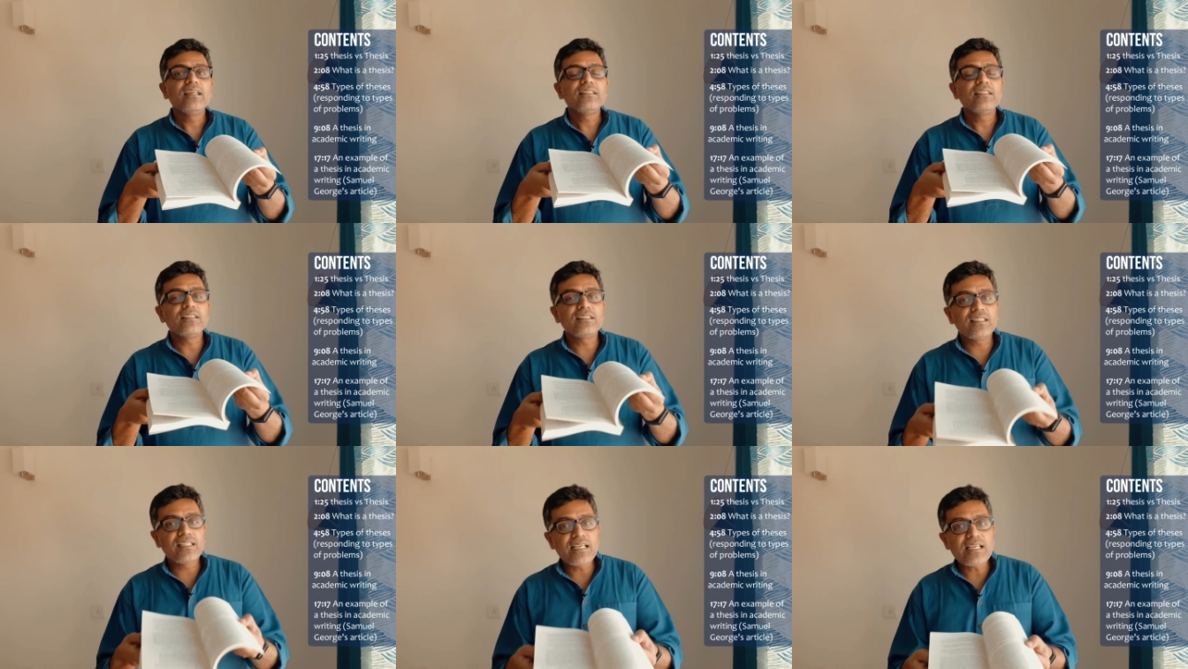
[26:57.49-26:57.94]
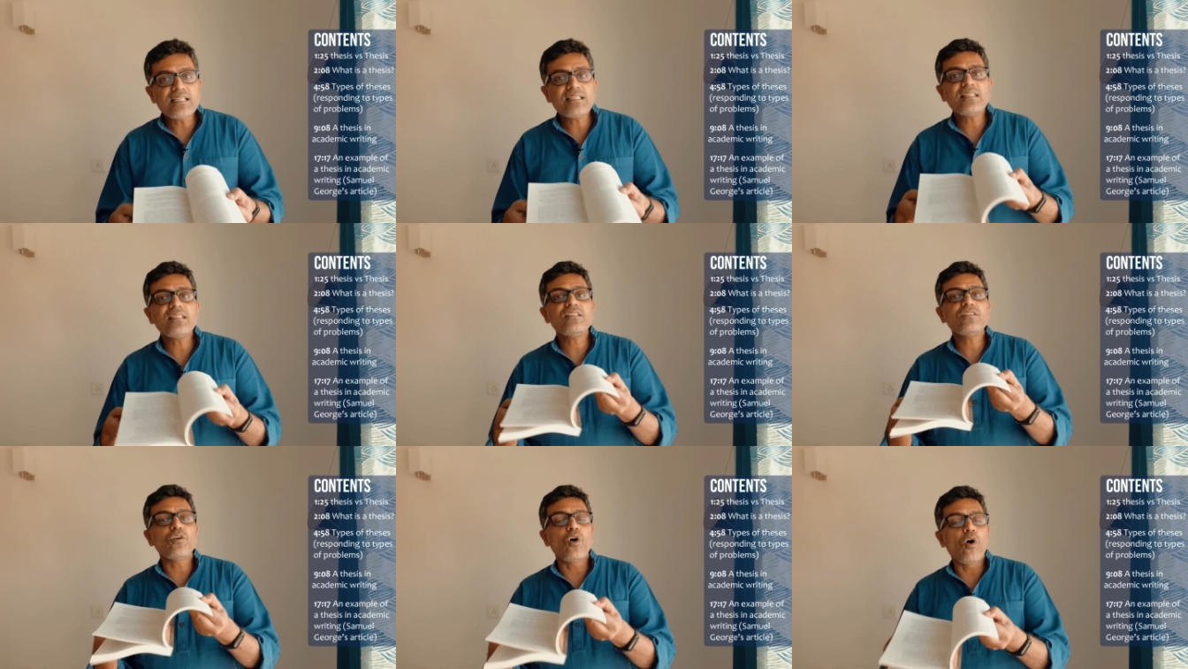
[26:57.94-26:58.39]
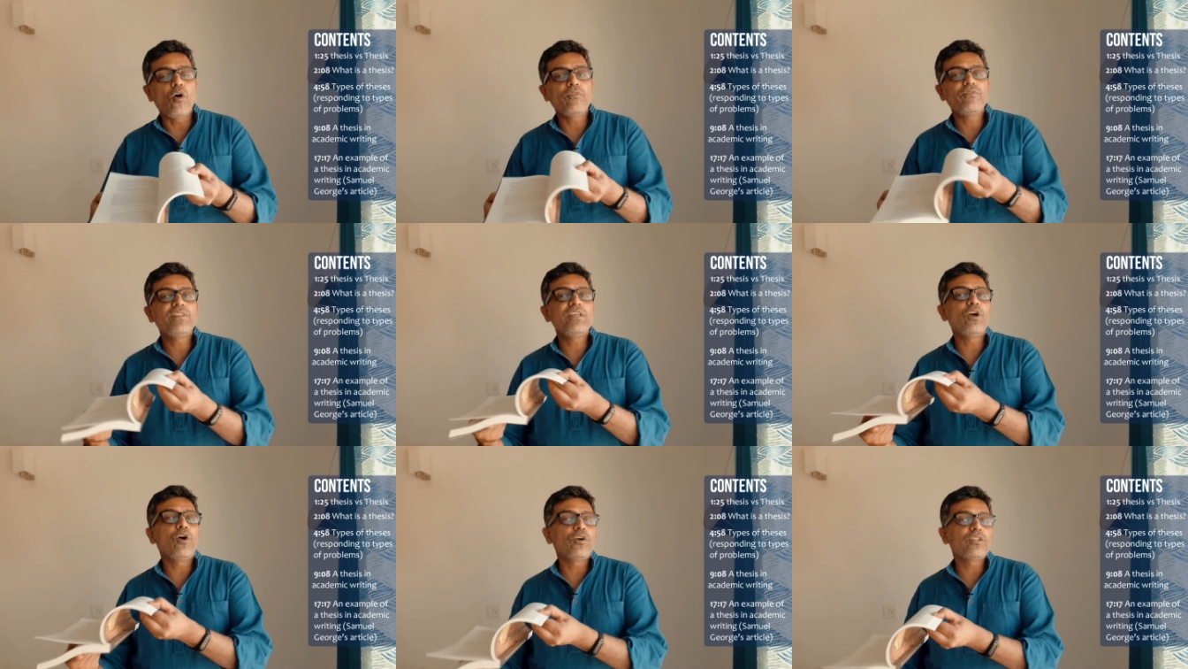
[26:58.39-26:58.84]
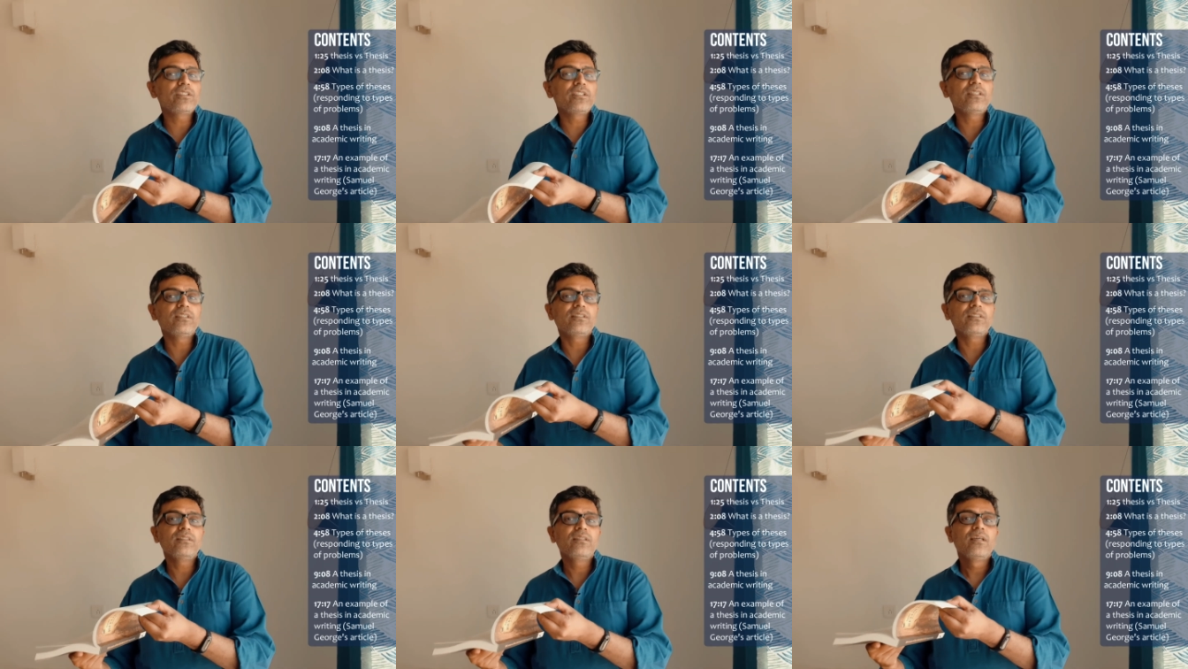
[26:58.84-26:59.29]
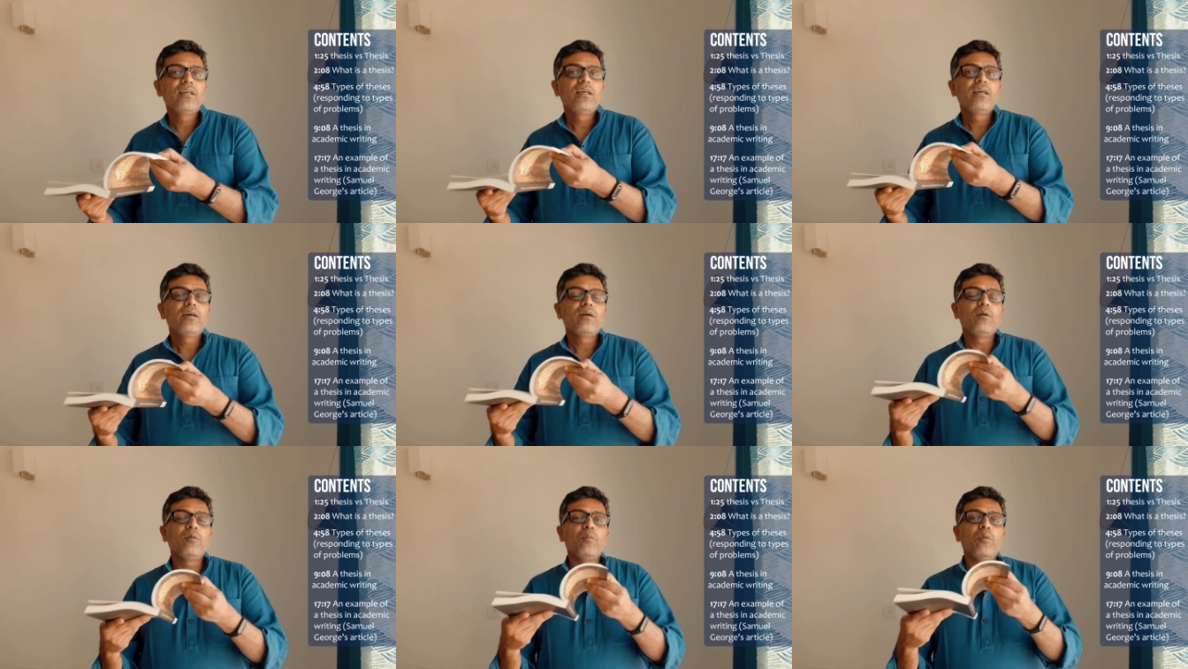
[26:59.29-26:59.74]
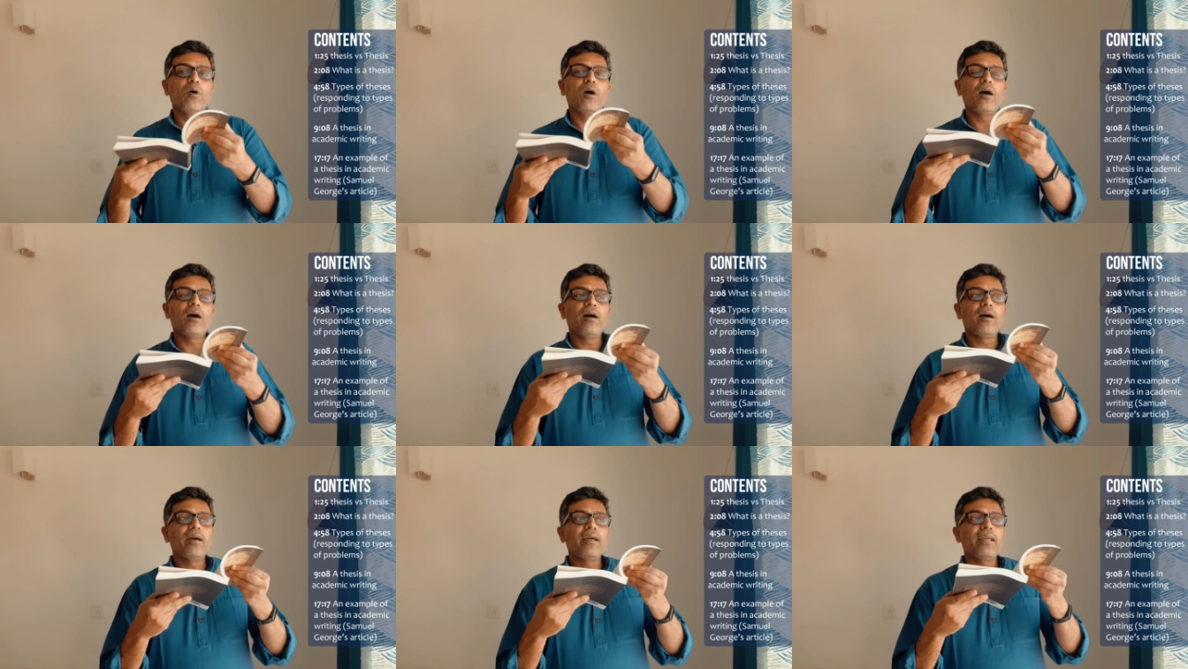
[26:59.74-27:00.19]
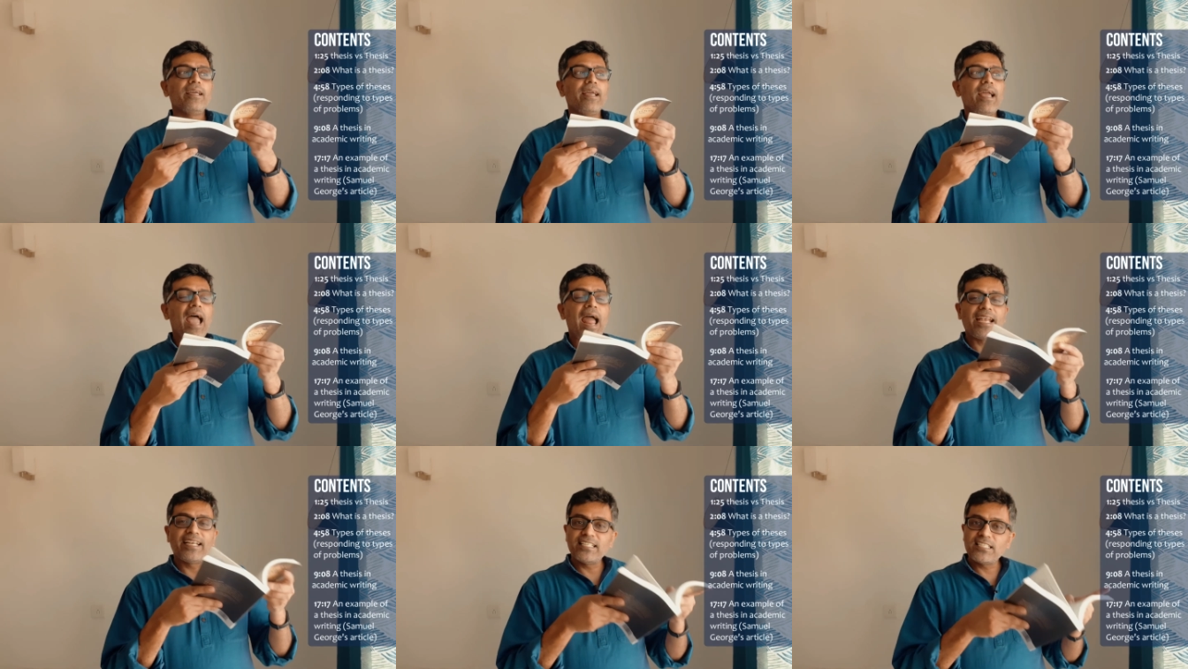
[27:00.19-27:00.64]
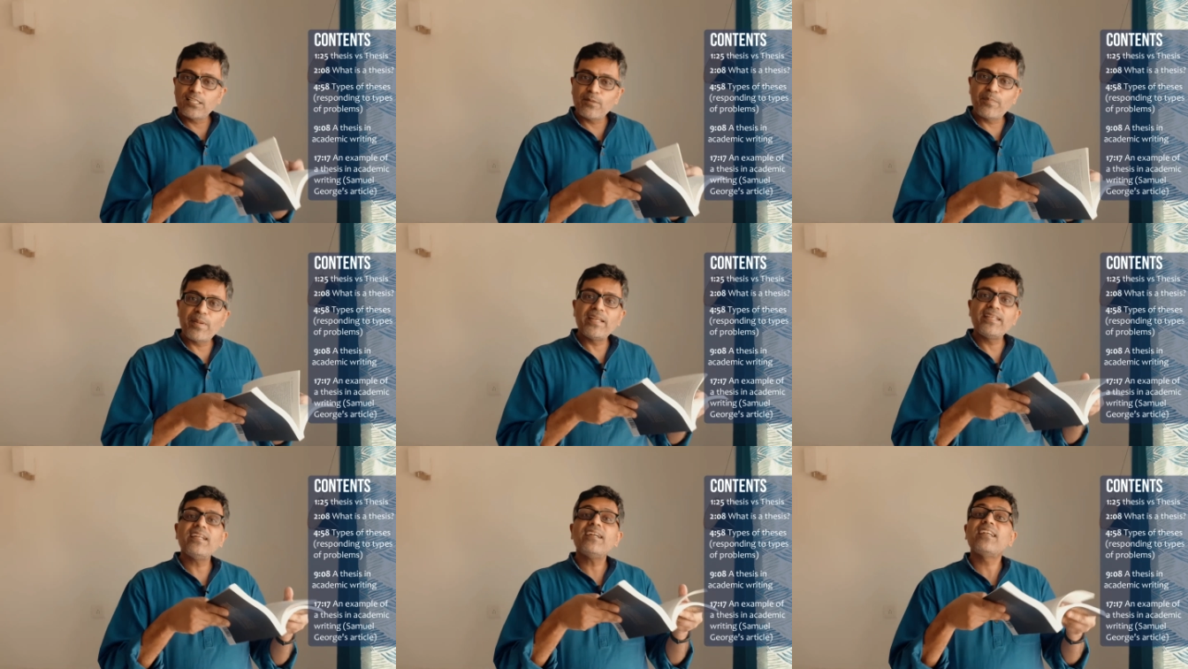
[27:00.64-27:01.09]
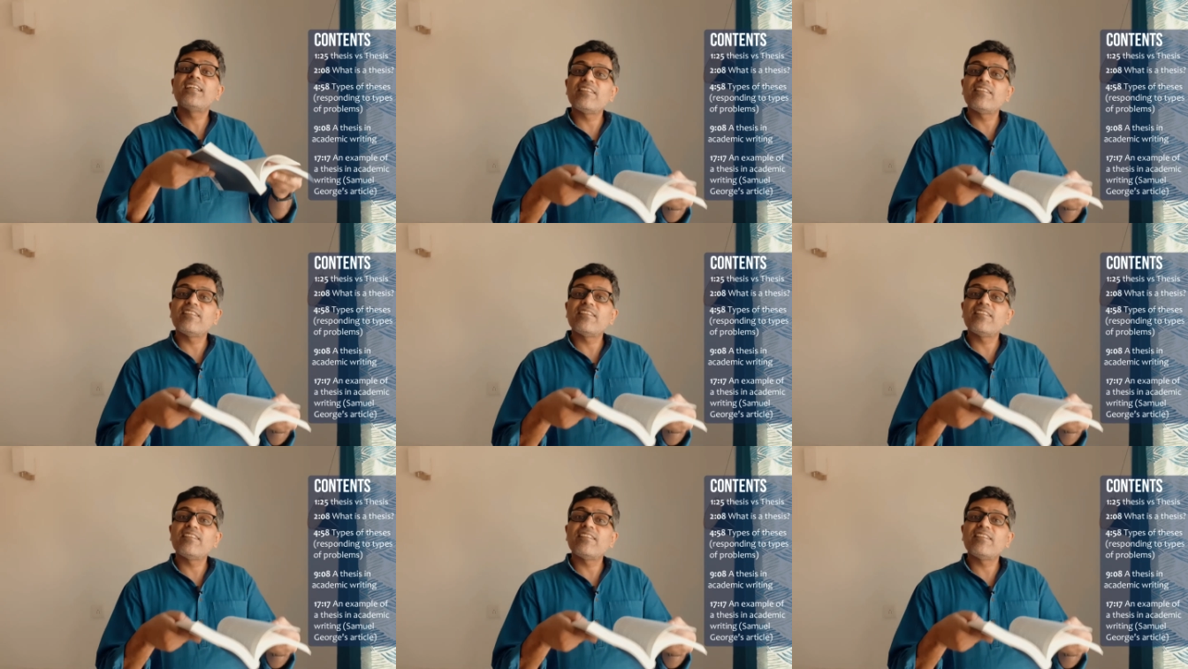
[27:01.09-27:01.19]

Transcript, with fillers: the thesis of the author uh, anticipated,